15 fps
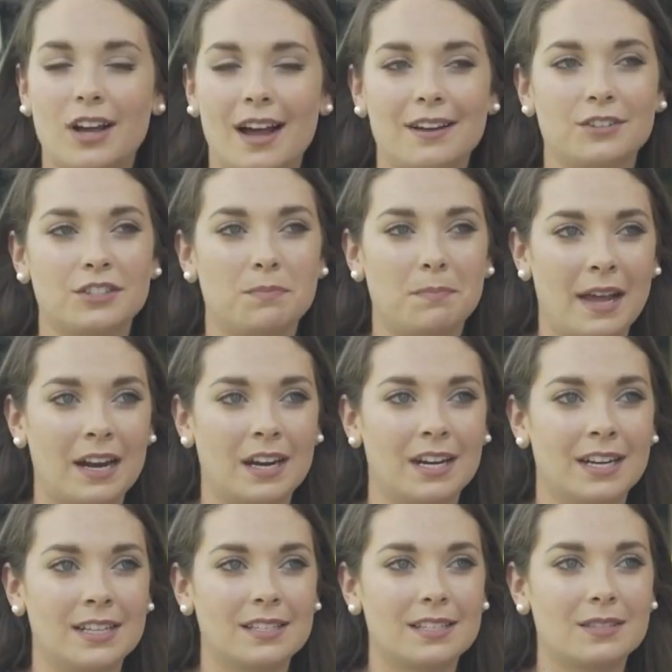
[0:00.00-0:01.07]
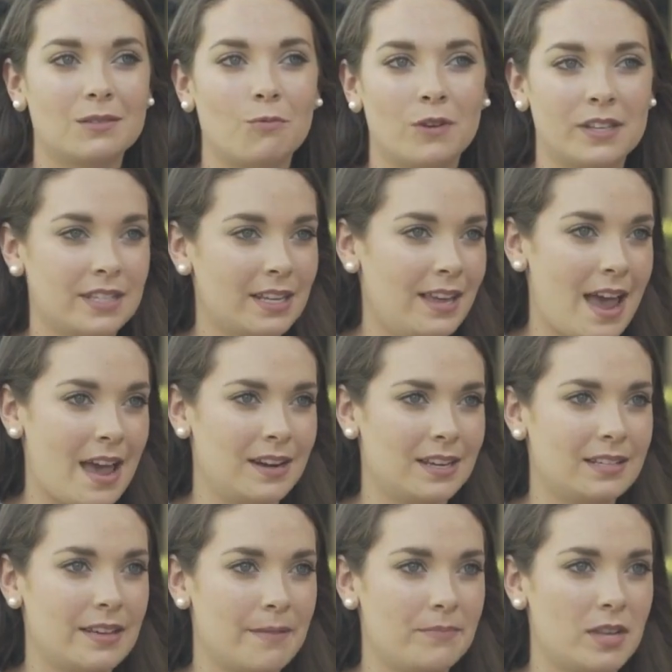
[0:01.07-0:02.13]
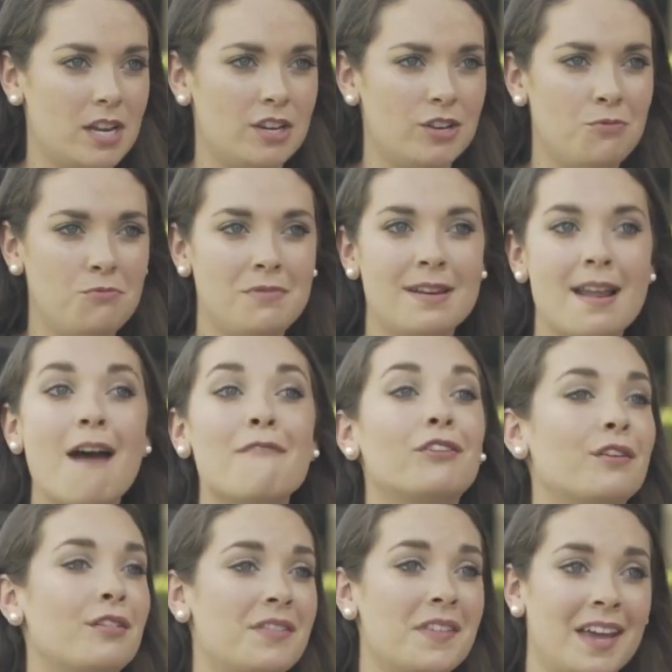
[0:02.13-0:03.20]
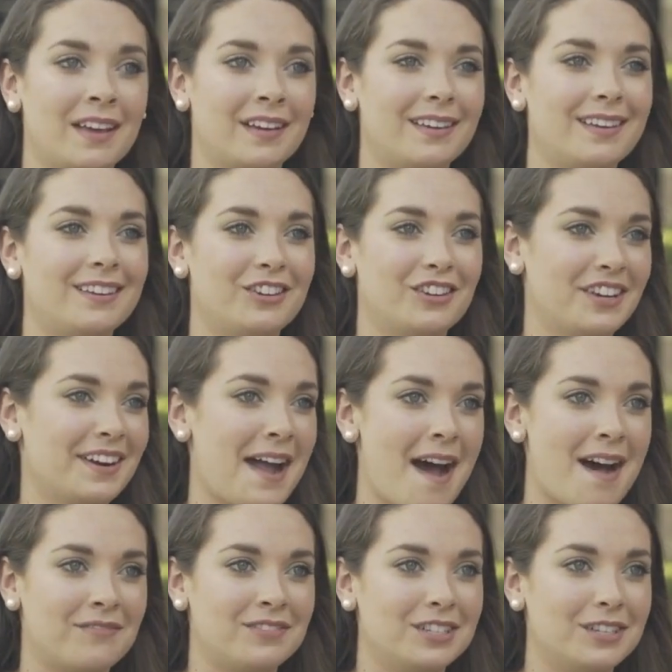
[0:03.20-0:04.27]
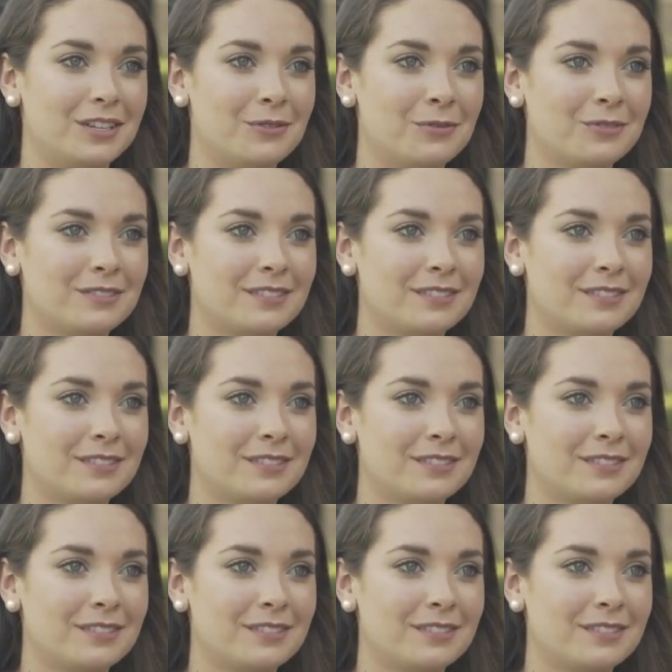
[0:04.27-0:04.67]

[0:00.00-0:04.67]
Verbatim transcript: child's parents, once again, is something you never think you're gonna have to do.